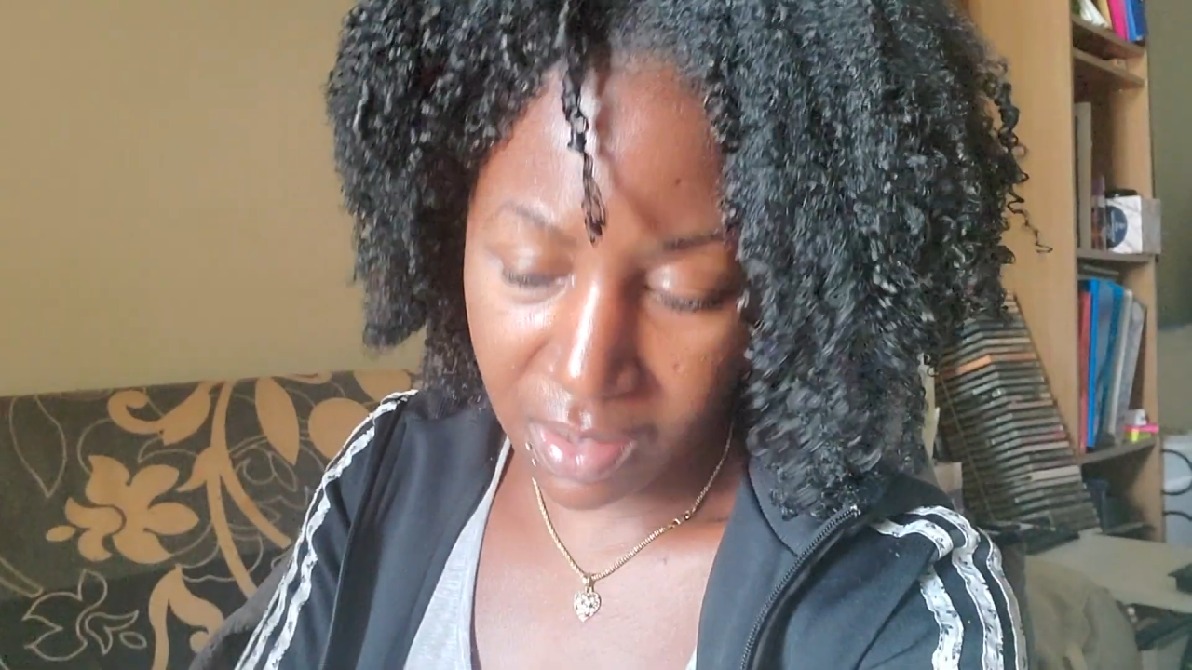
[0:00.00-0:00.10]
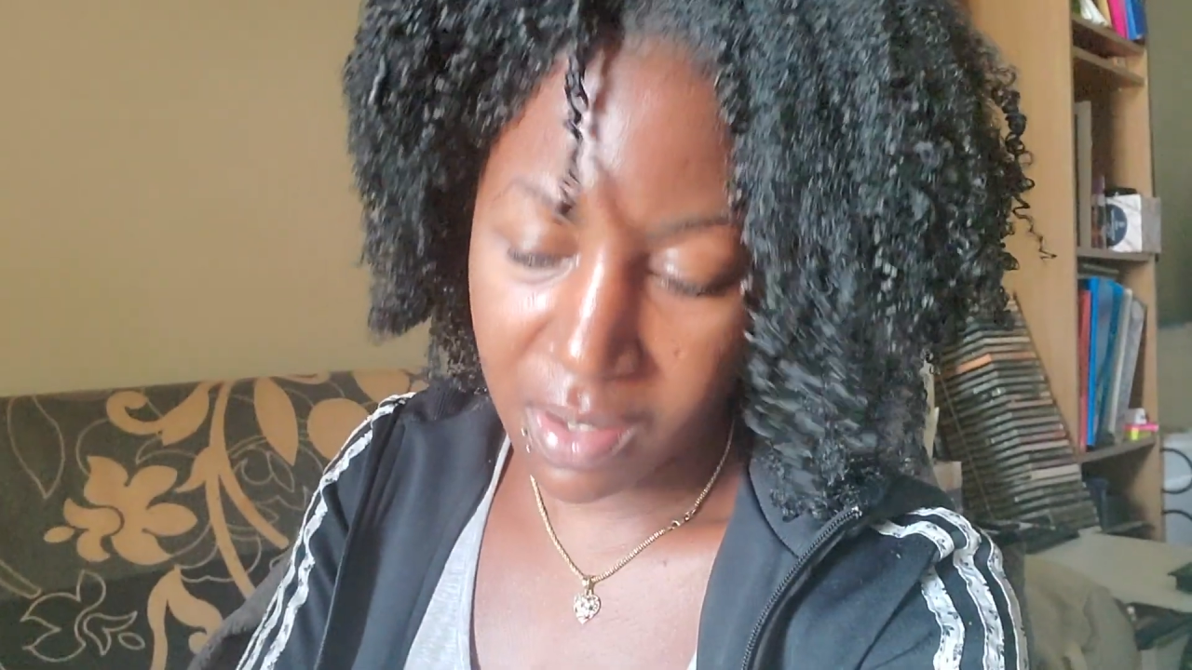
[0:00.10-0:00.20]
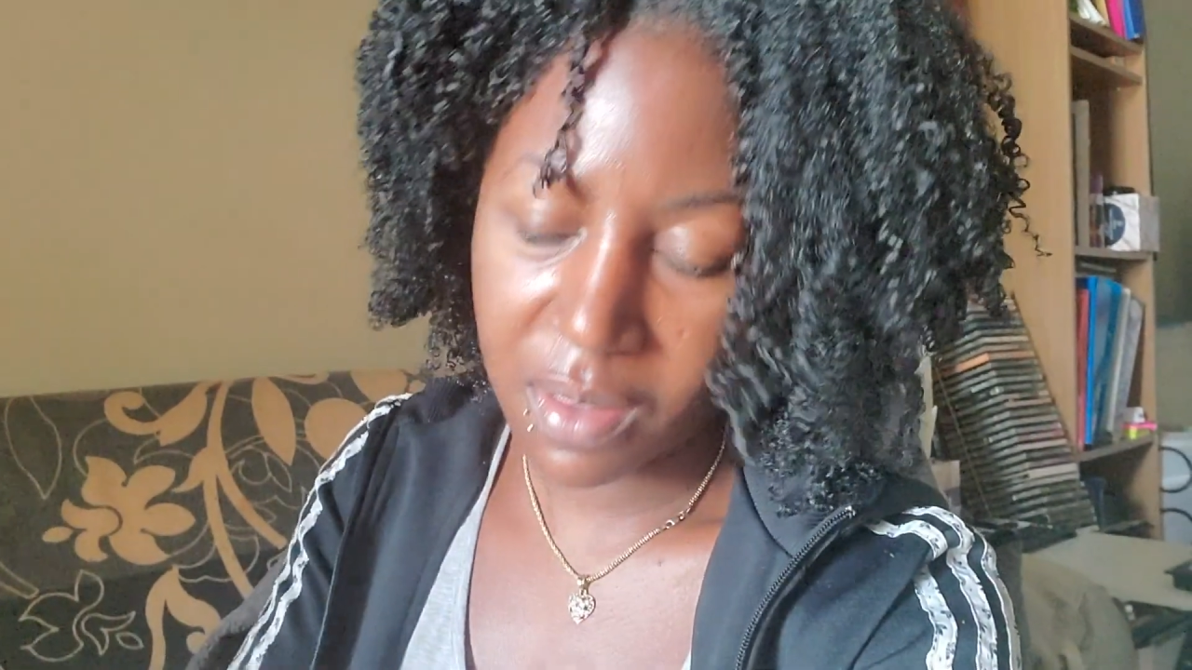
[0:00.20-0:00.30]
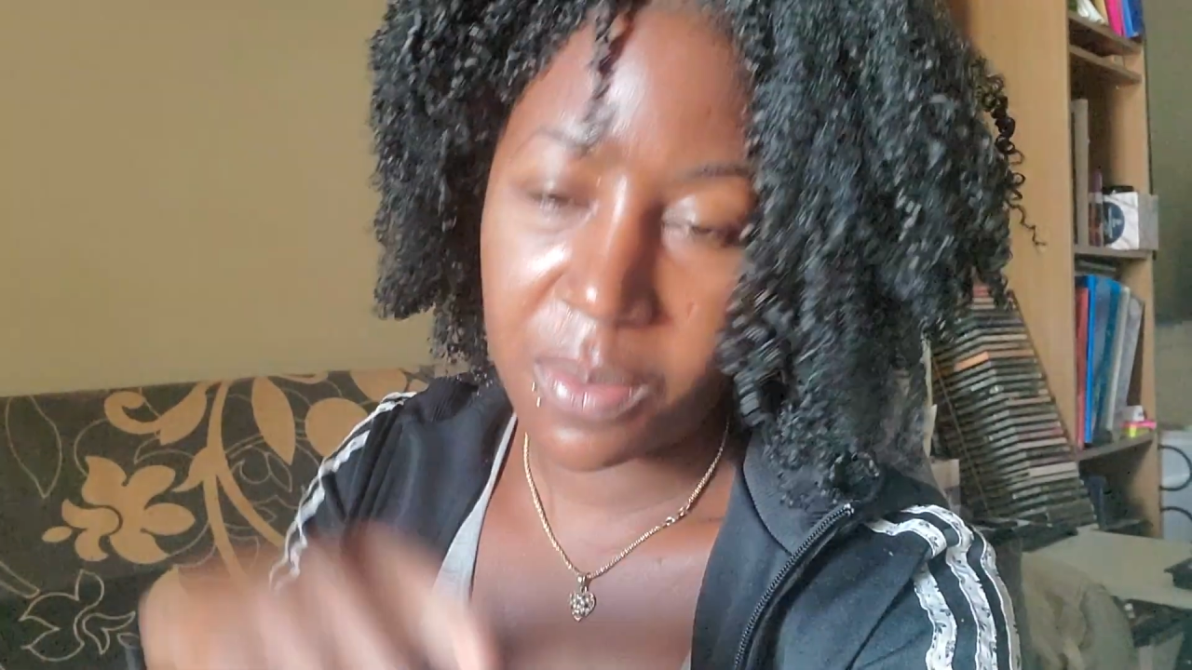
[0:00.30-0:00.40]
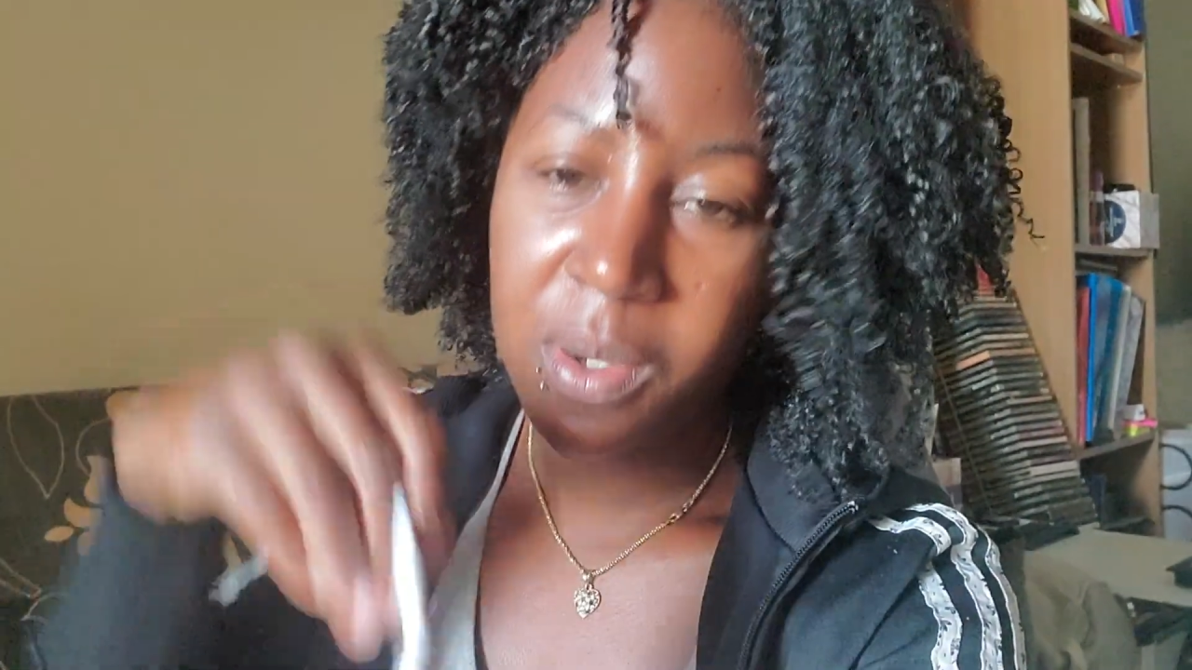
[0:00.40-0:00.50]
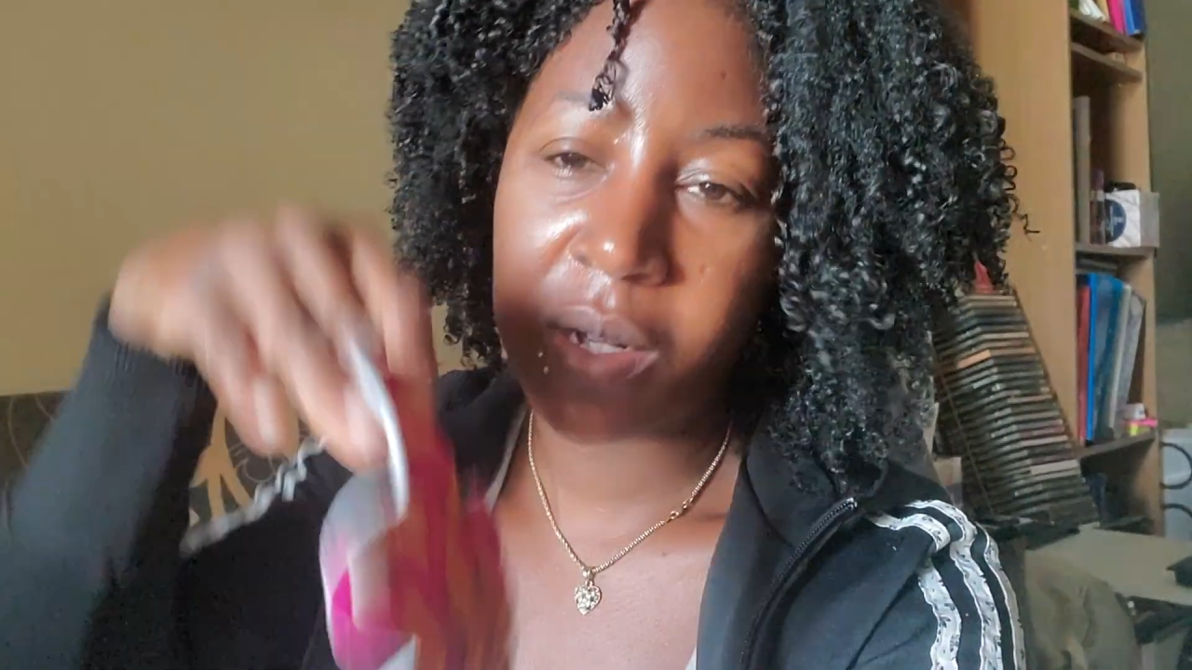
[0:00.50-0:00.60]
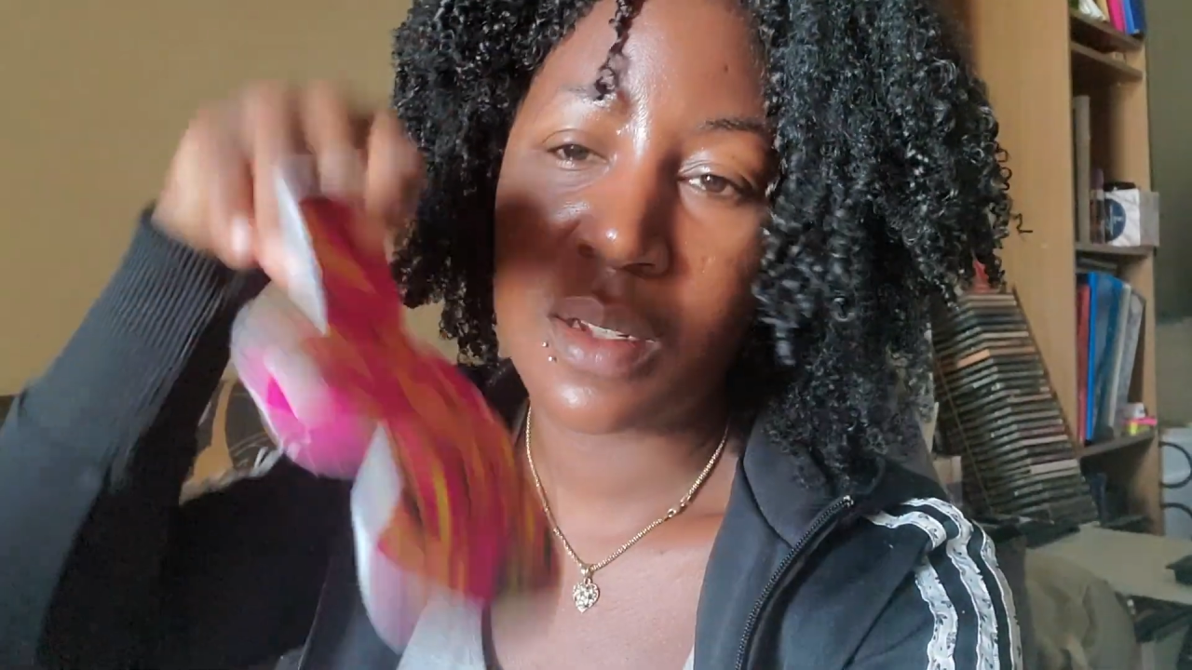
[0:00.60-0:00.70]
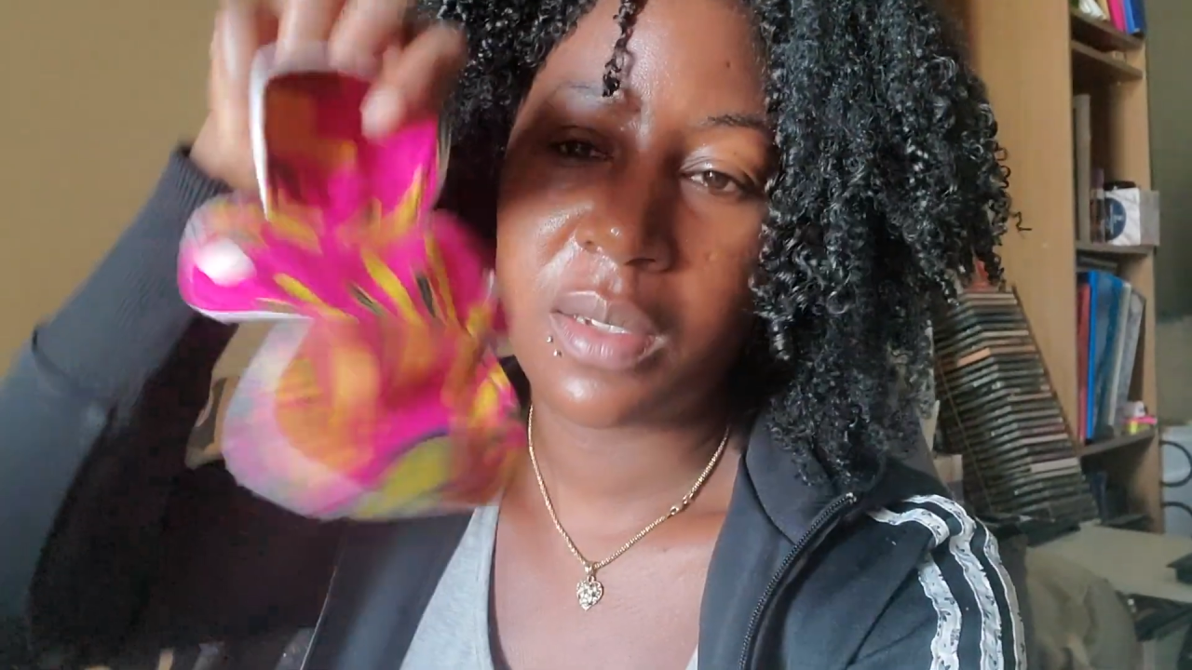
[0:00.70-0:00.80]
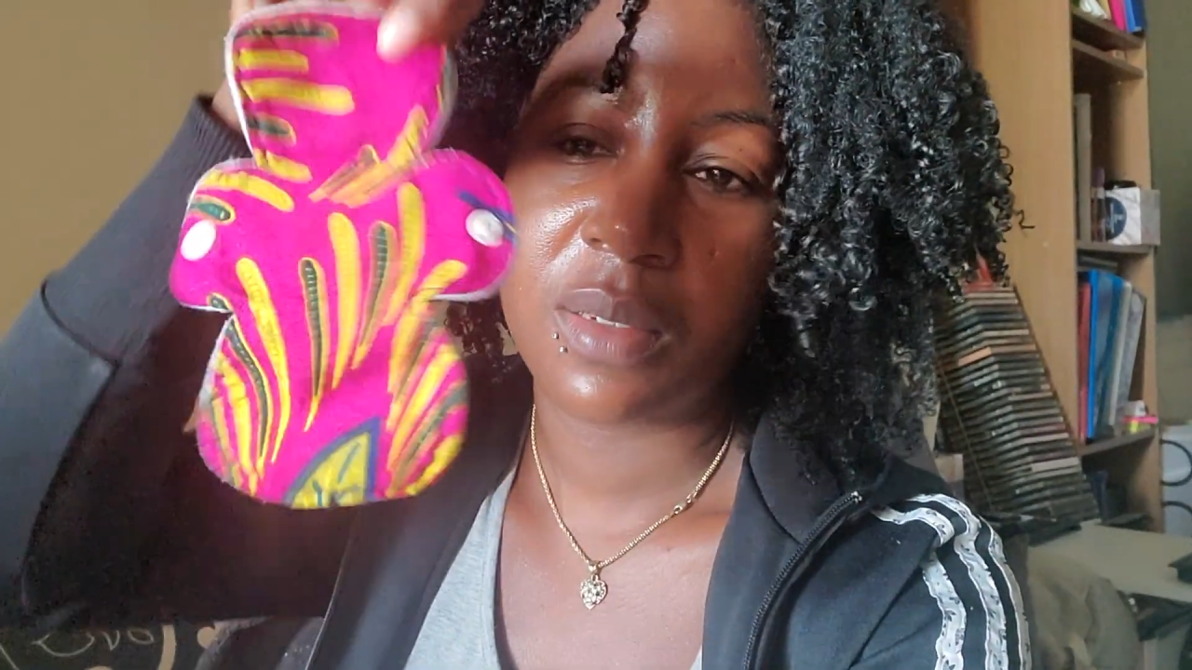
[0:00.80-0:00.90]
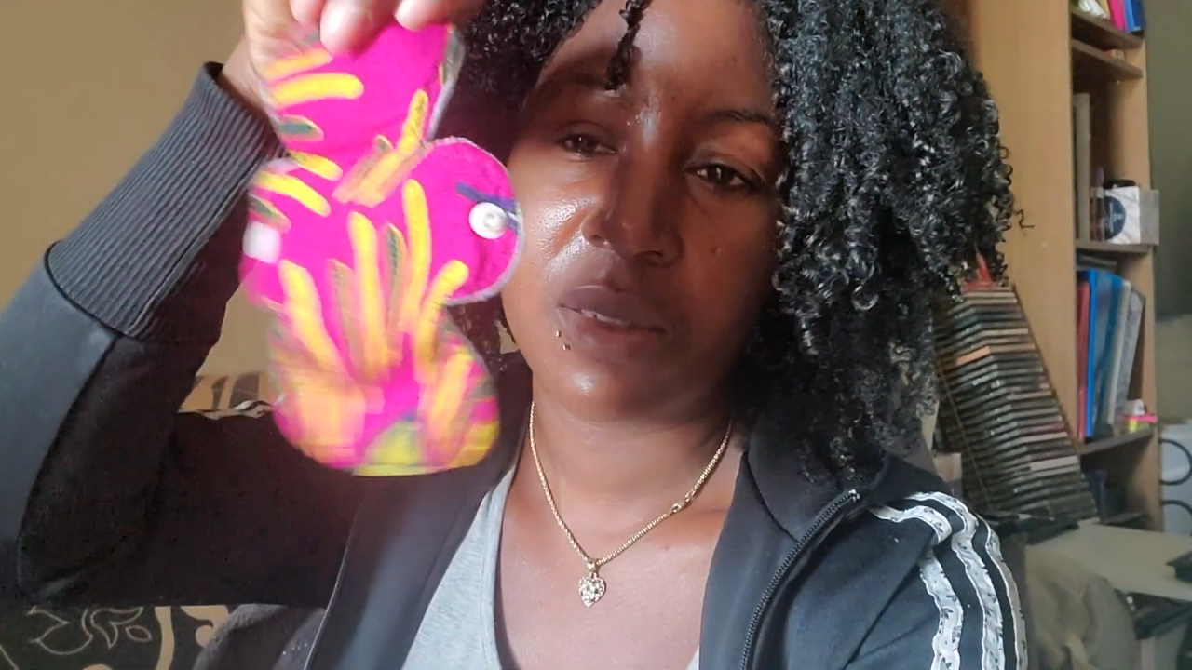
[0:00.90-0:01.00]
other
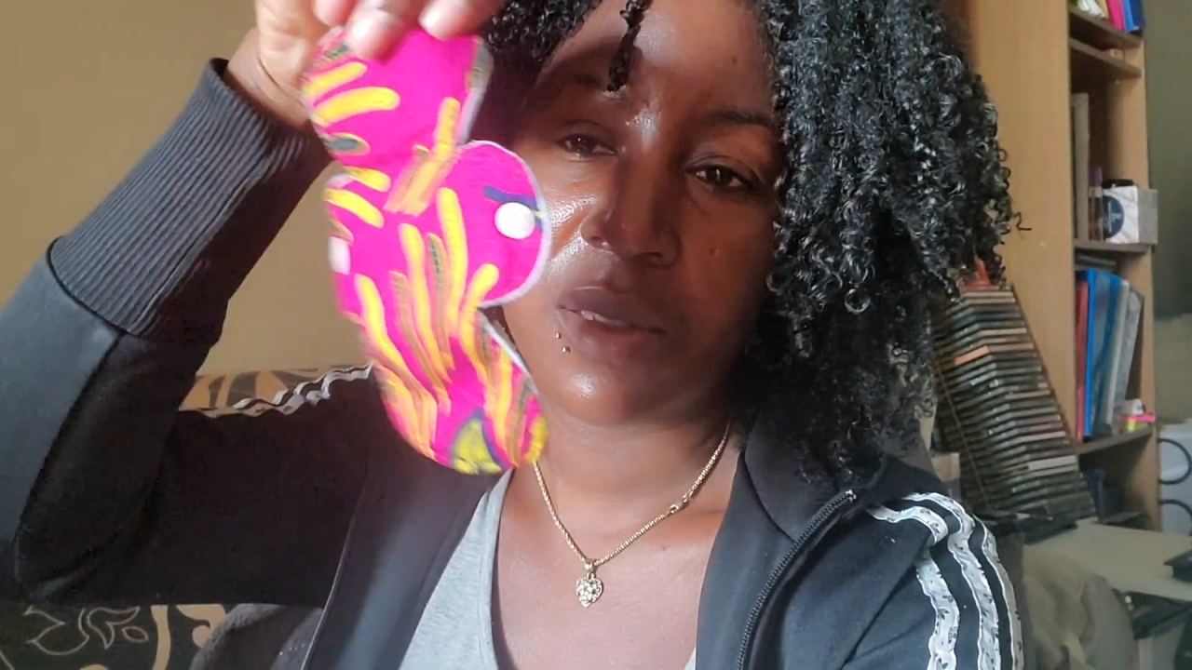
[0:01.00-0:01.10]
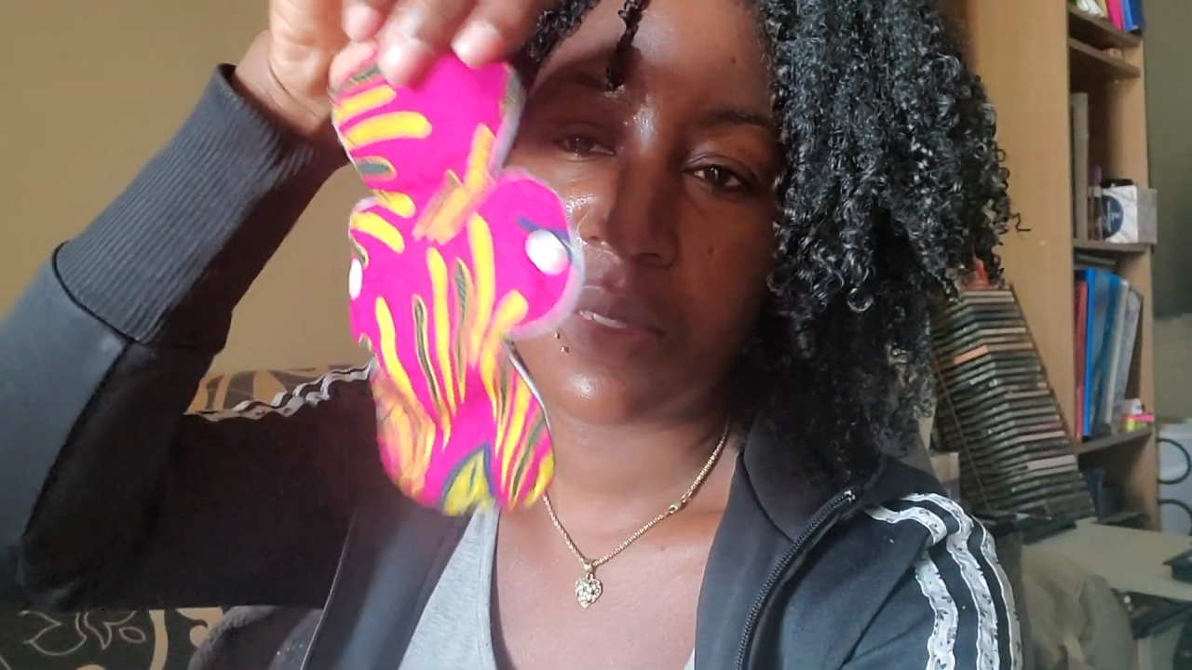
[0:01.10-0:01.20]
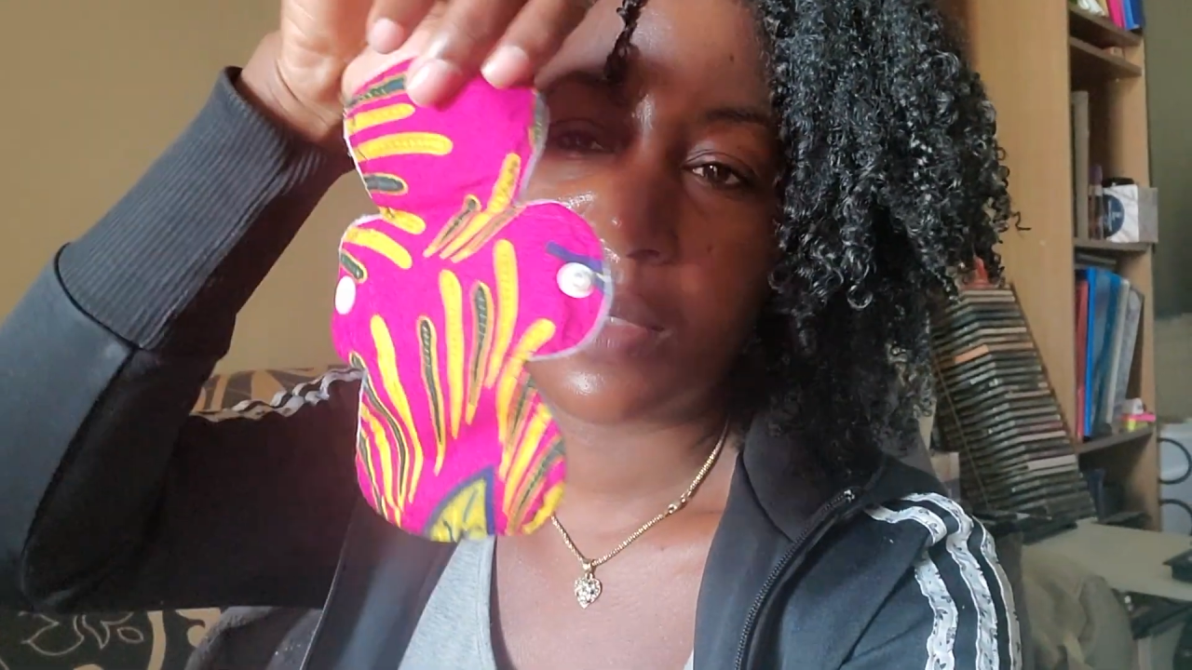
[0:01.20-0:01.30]
ones.